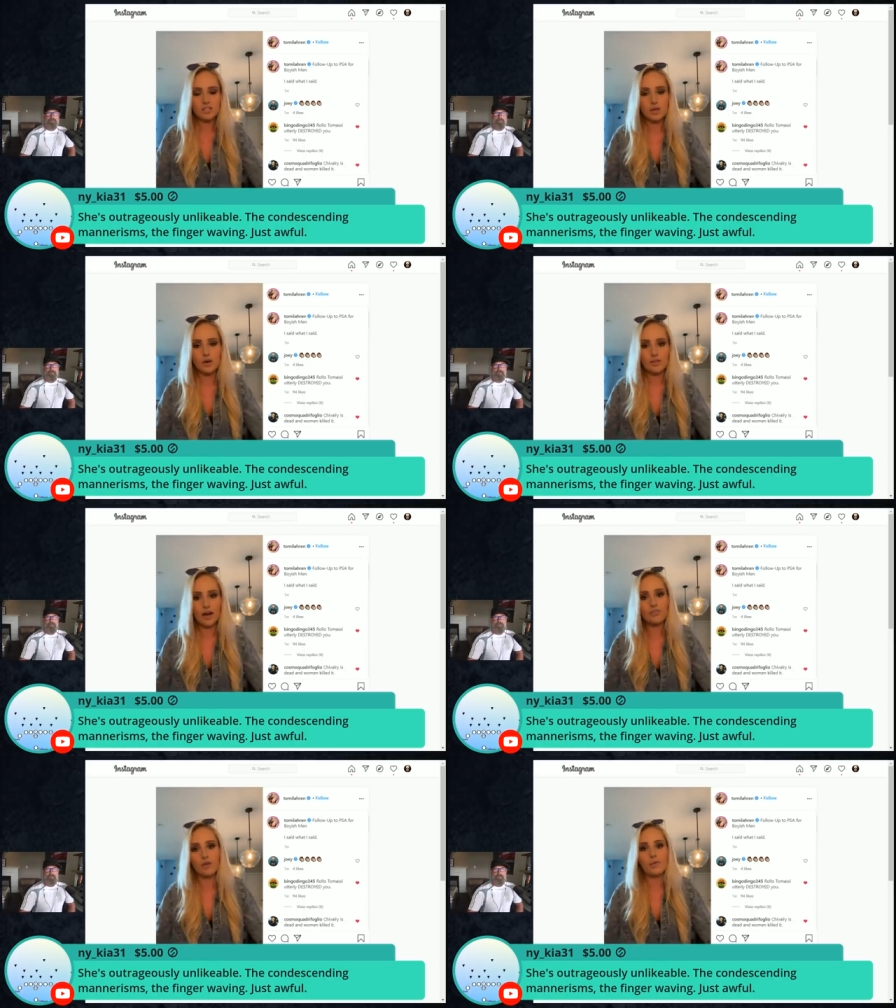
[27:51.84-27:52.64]
So a
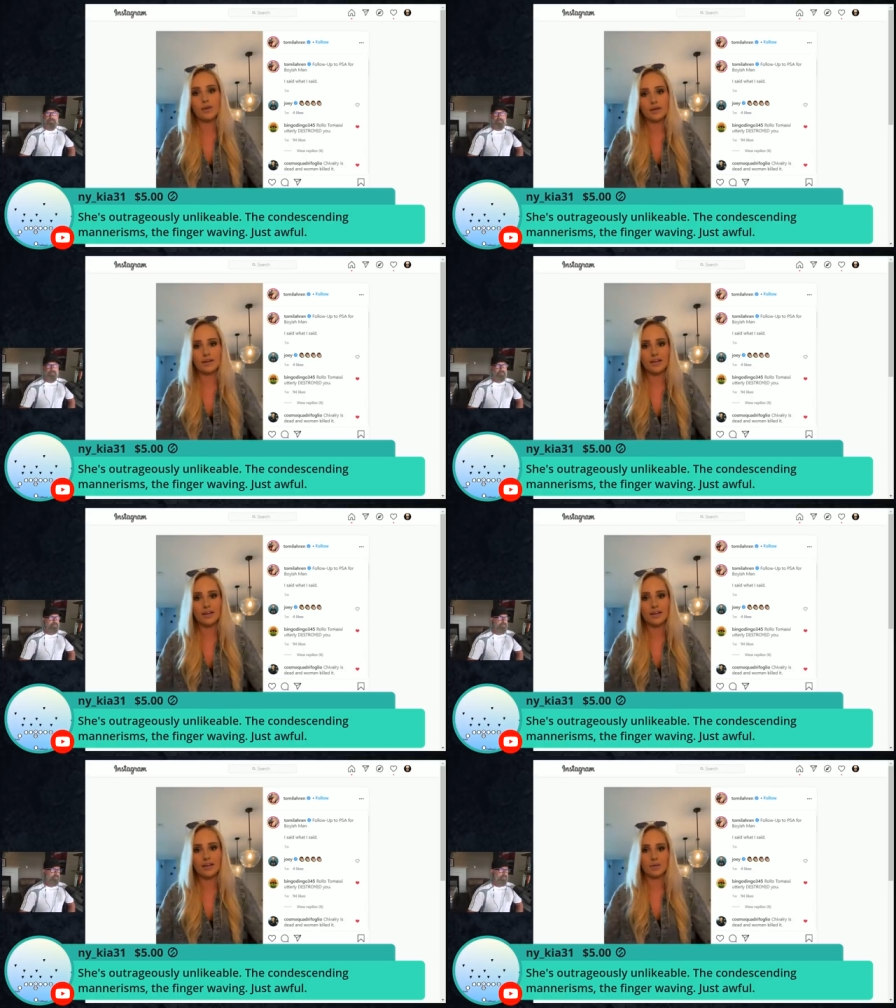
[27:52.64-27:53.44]
lot of women
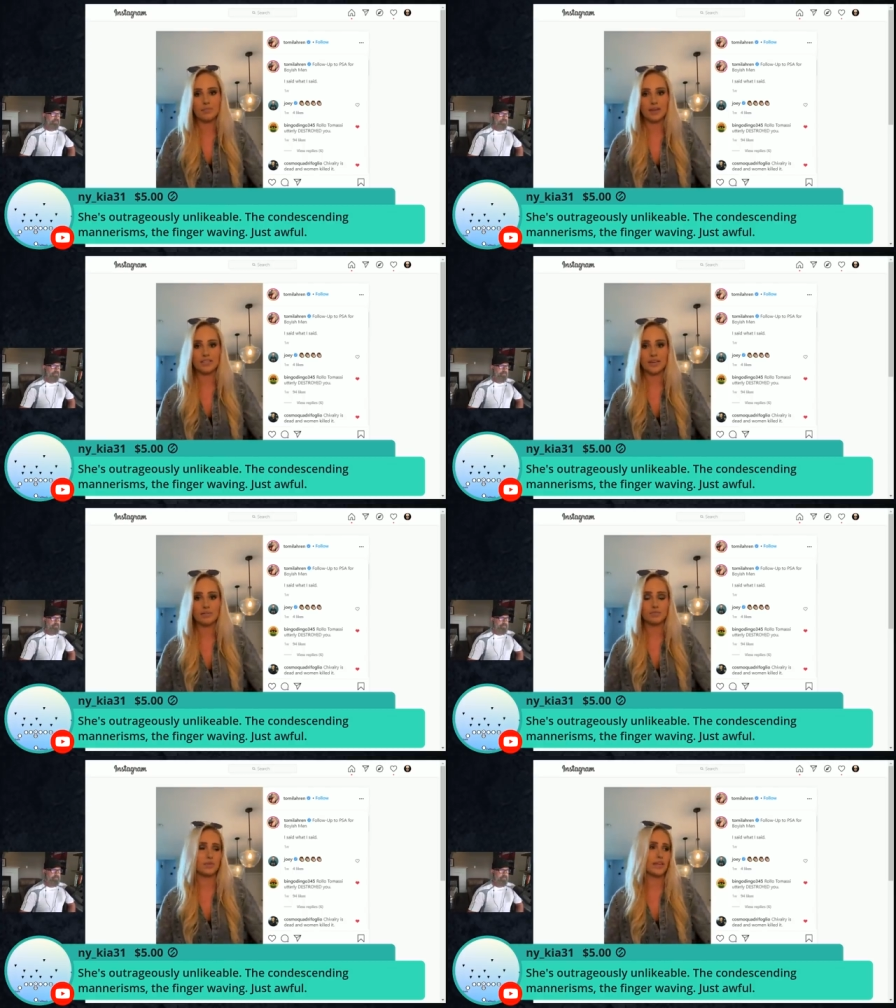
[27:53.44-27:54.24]
came to me in my
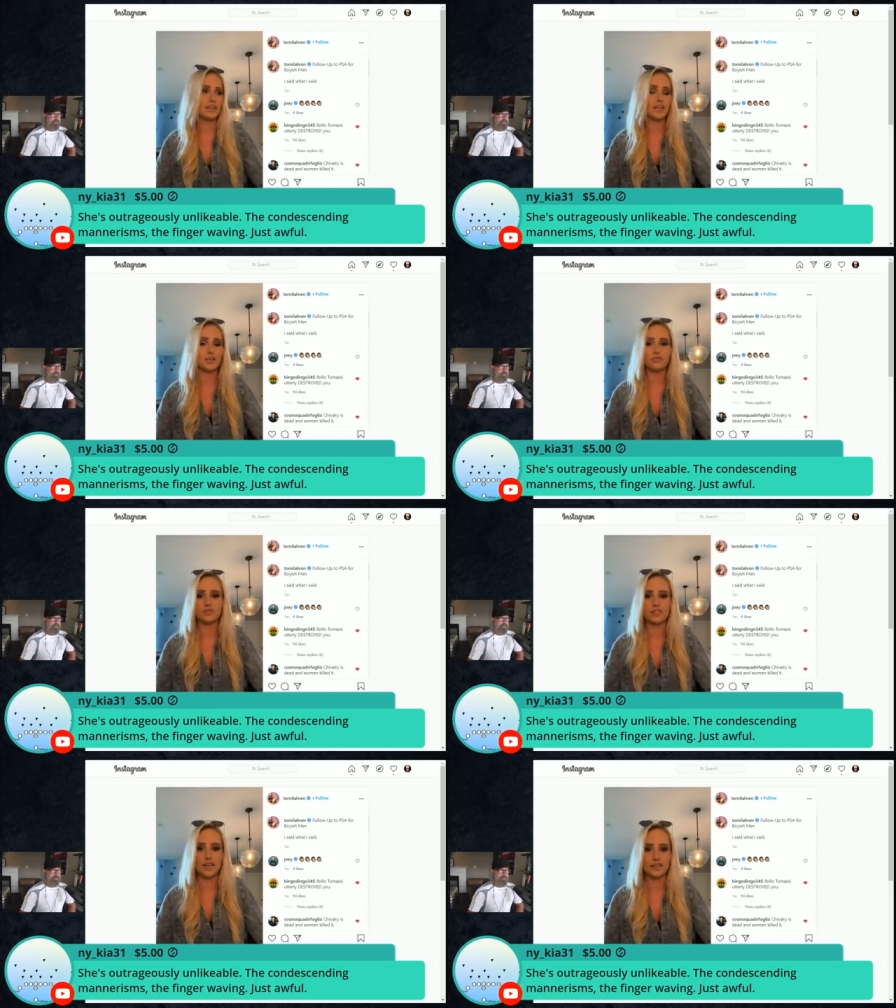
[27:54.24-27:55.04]
DMs and were like, thank you
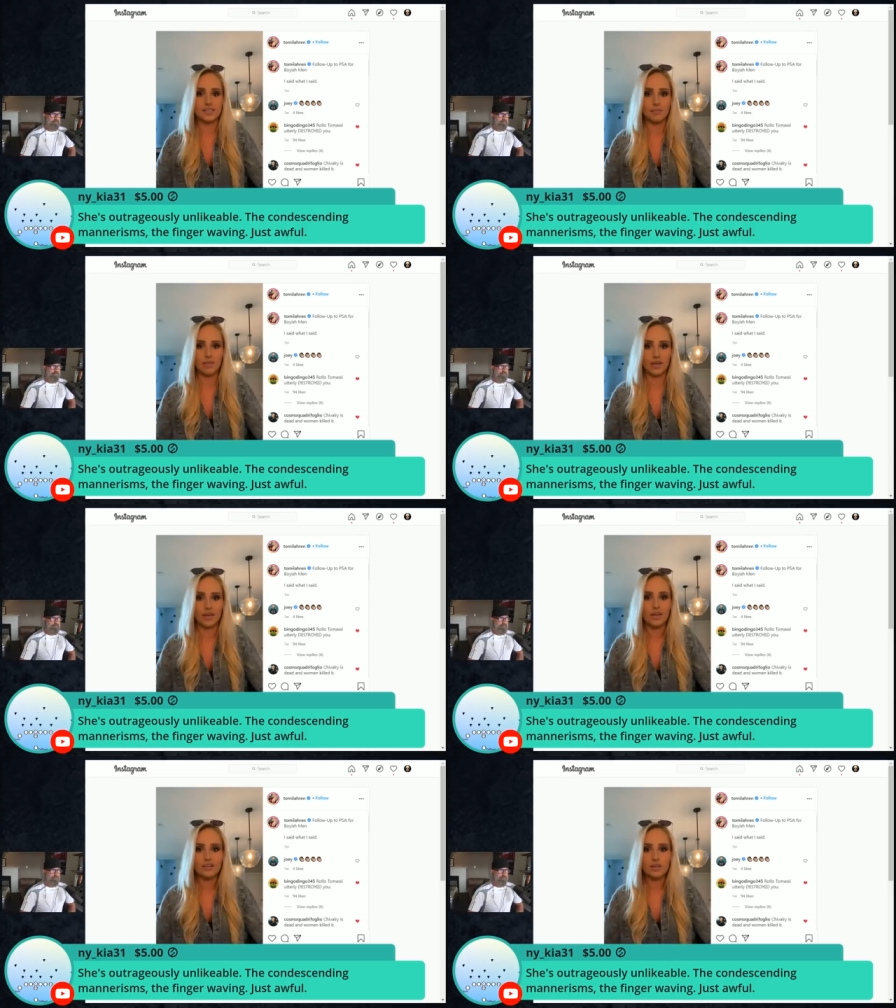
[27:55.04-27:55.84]
for saying something.